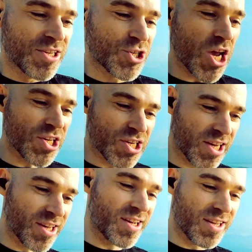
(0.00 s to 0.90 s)

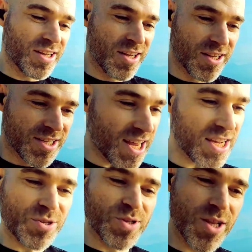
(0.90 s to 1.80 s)
chasing
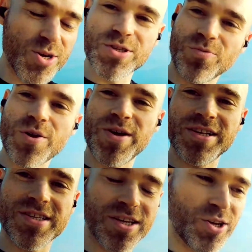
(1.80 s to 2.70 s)
sex with loads of
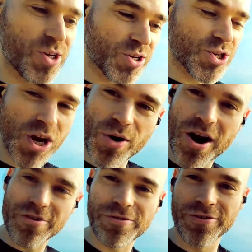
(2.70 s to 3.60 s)
women so that you can show
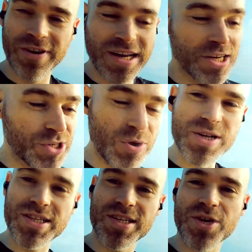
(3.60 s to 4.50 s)
off. You don't
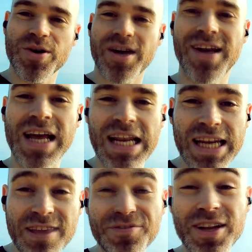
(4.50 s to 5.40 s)
need to do it.
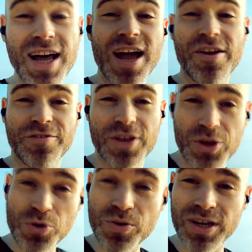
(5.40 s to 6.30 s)
Live the life that
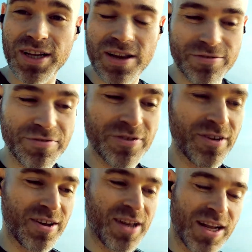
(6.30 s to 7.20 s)
you want to
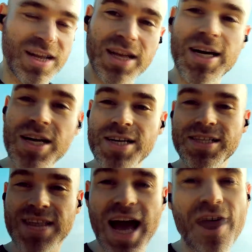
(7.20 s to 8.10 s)
live.
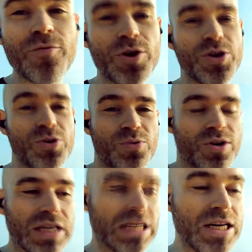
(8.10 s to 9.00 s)
Learn to have what you
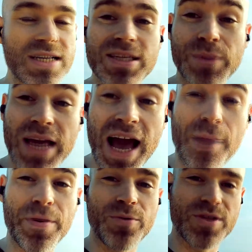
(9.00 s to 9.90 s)
want, learn to be
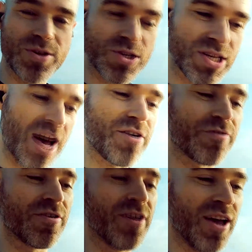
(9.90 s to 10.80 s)
happy with
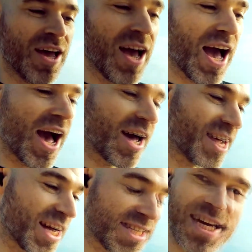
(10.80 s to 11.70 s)
yourself. And
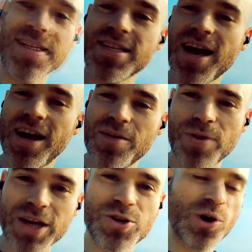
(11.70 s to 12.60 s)
I teach that in
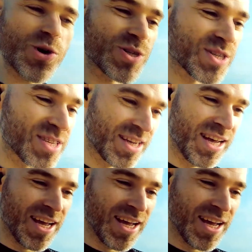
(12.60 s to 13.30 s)
my course